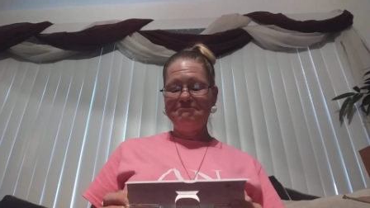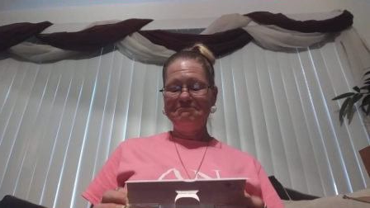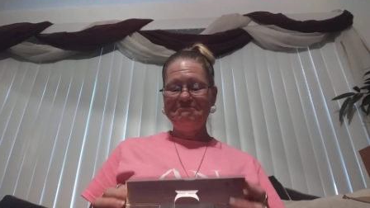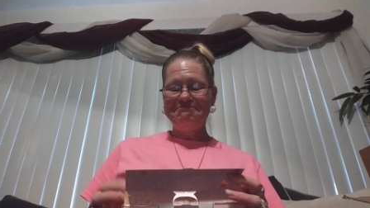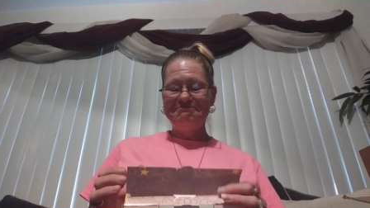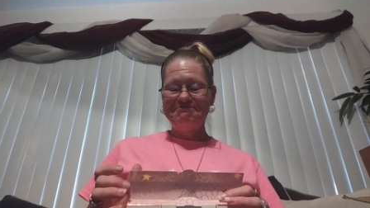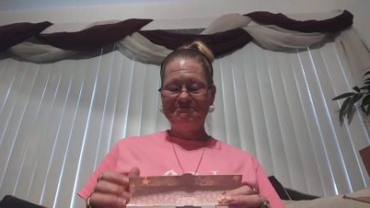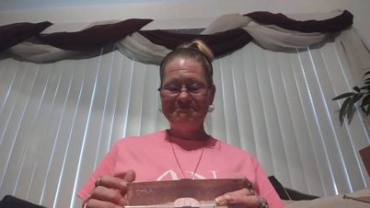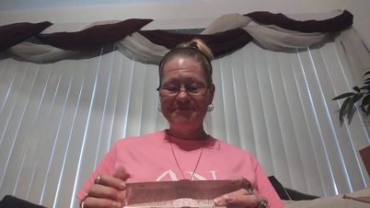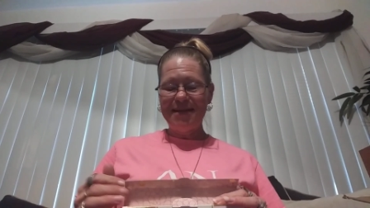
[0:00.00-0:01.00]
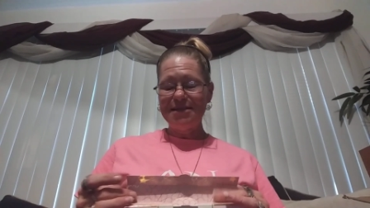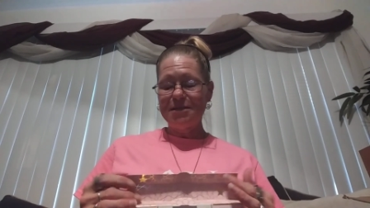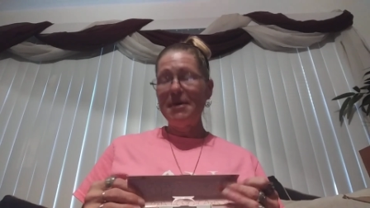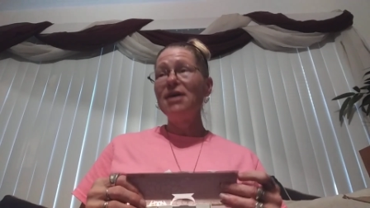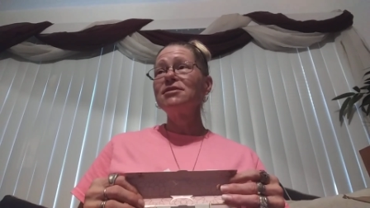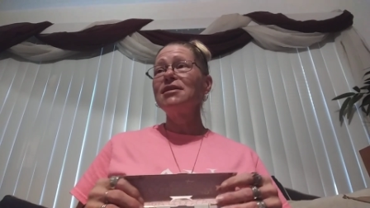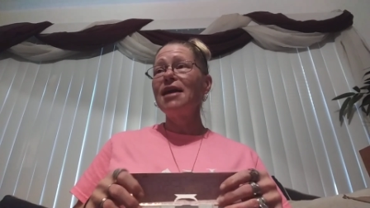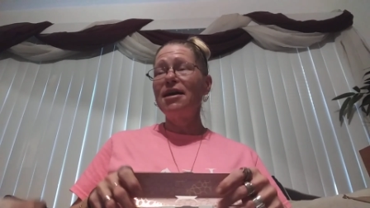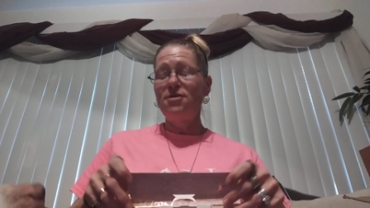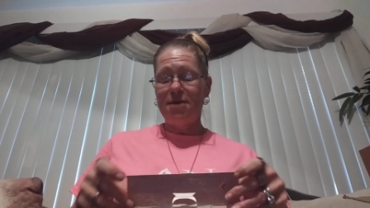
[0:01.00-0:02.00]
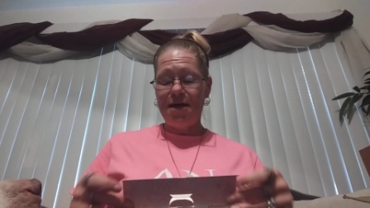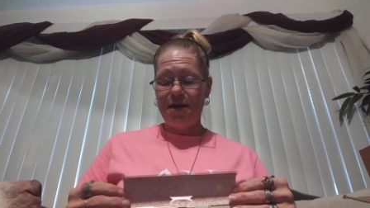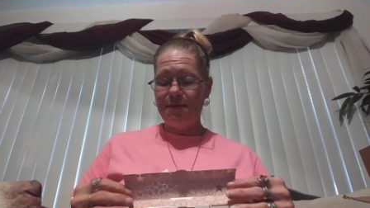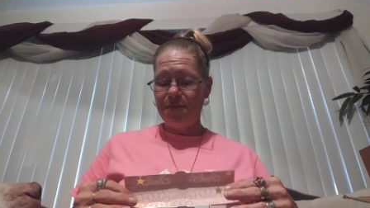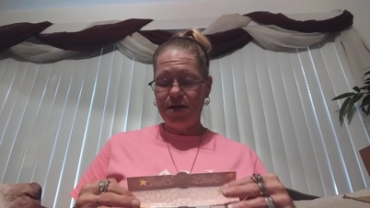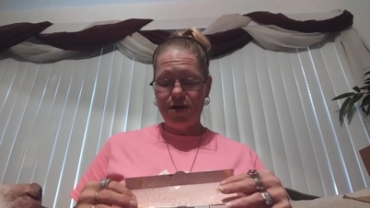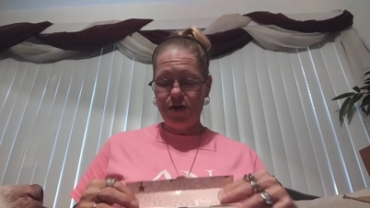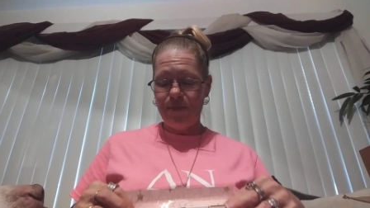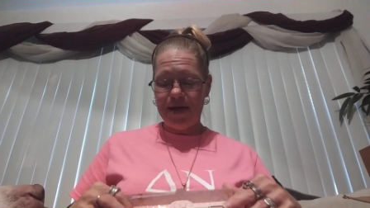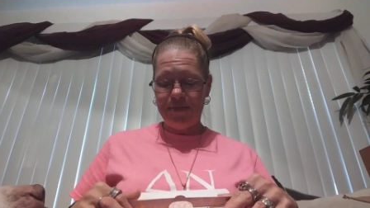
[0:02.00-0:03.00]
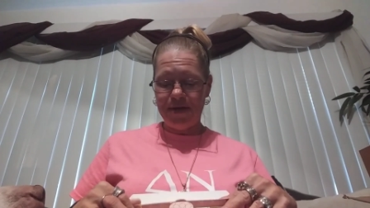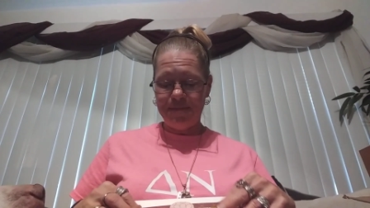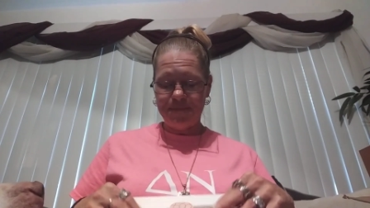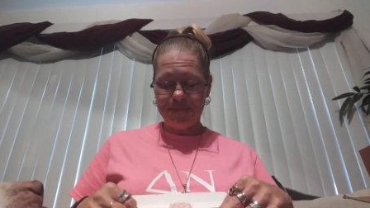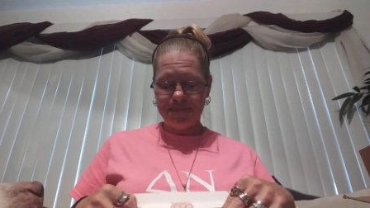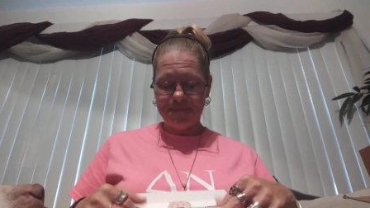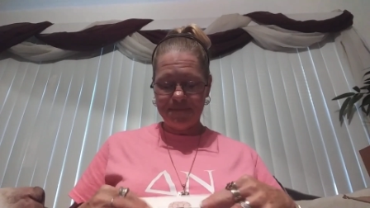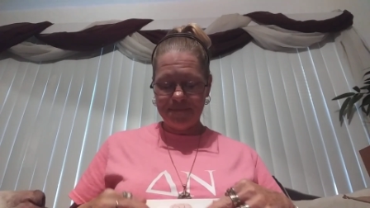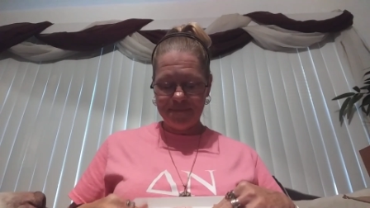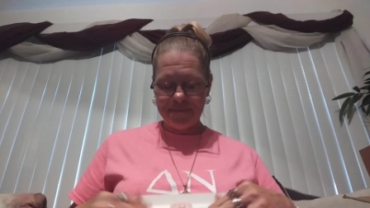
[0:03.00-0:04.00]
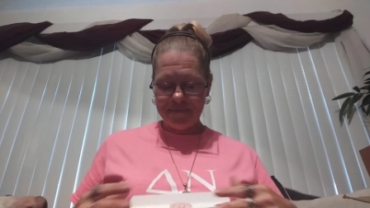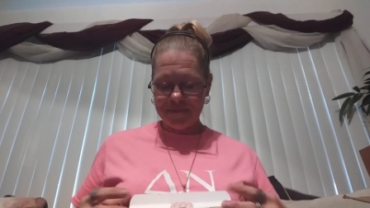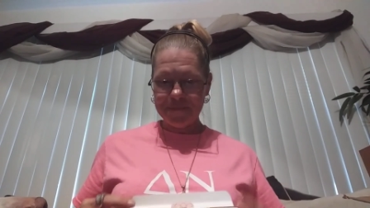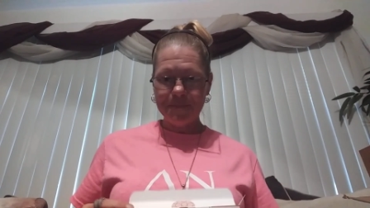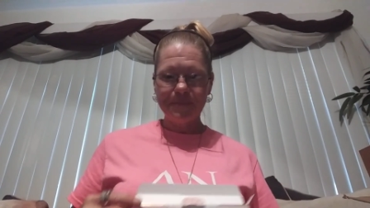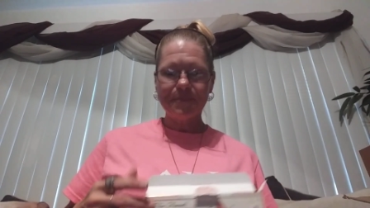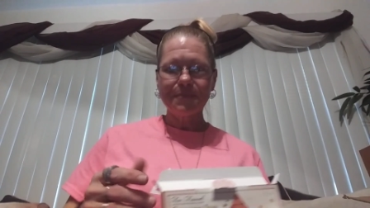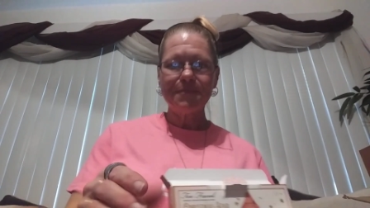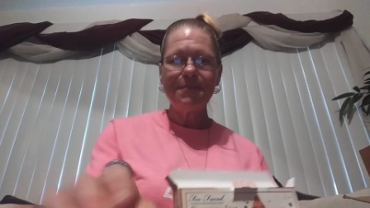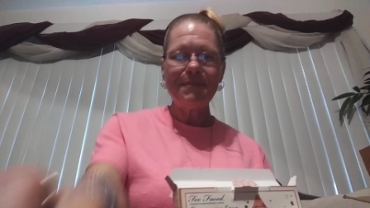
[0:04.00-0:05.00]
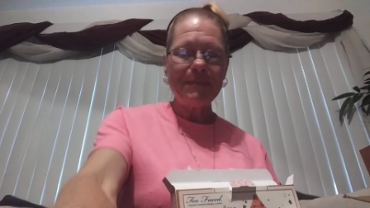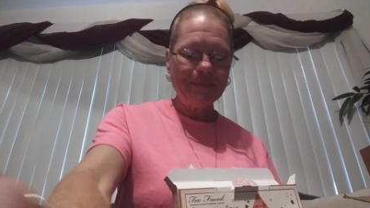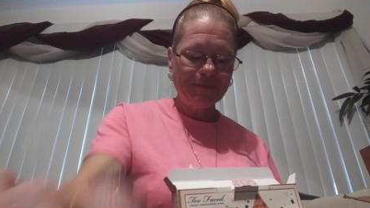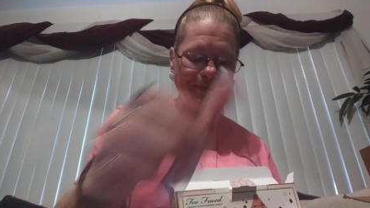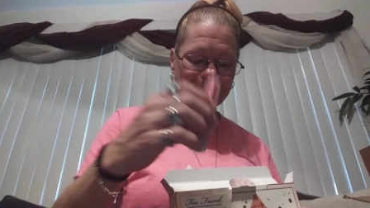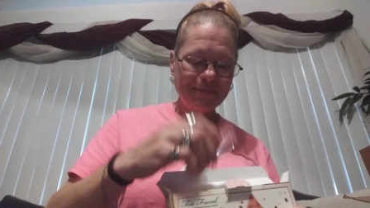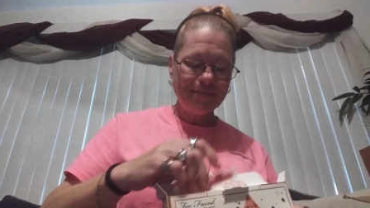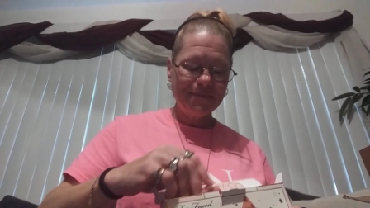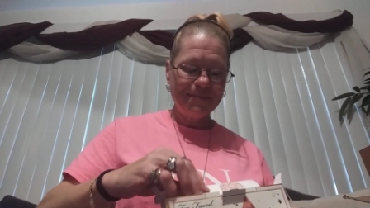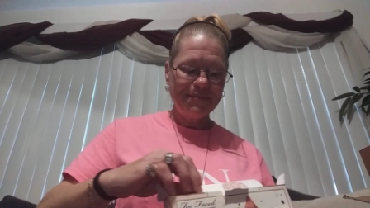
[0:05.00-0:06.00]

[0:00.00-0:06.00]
it smells like you can, but no, baby. I'm gonna eat in my room.